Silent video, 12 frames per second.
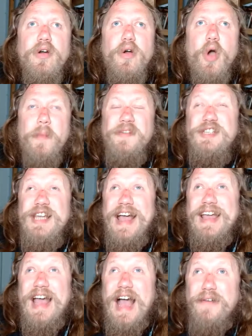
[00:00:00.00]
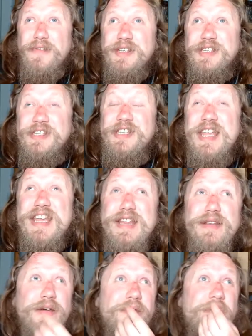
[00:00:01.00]
Obviously, I haven't
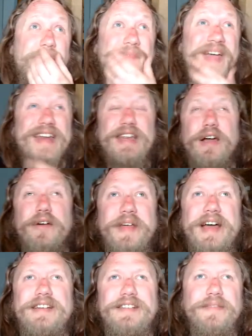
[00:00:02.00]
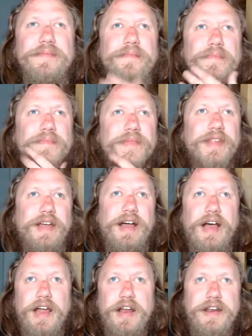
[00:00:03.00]
seen any of that,
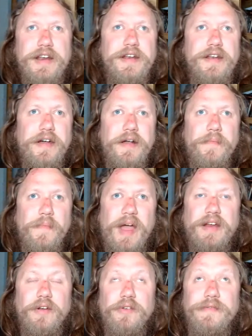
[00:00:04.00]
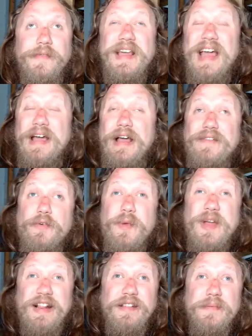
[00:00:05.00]
and I don't think I ever
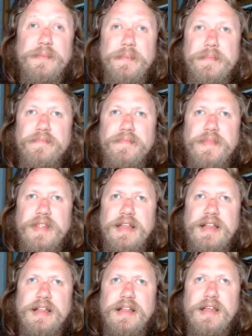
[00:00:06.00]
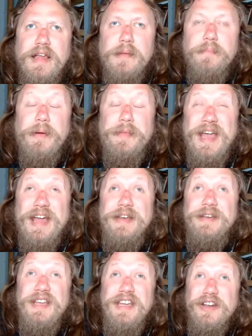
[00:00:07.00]
will. But the
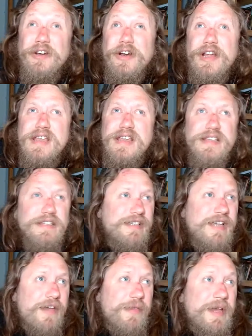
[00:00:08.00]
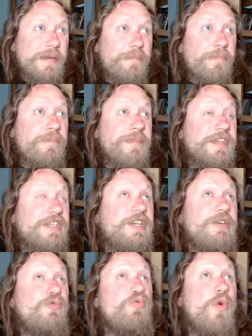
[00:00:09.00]
idea is, I think,
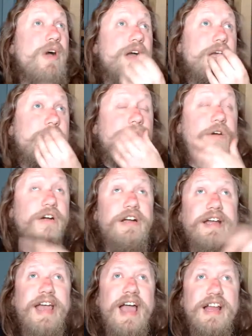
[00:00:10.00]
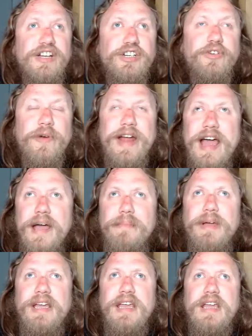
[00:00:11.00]
to cash
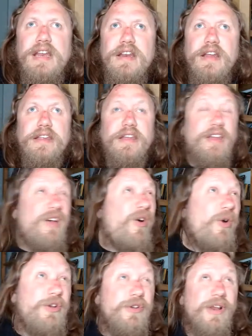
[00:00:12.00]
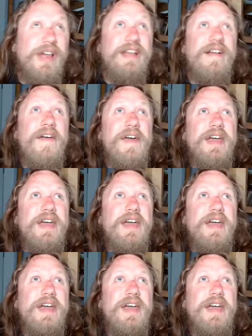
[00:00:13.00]
grab in or to like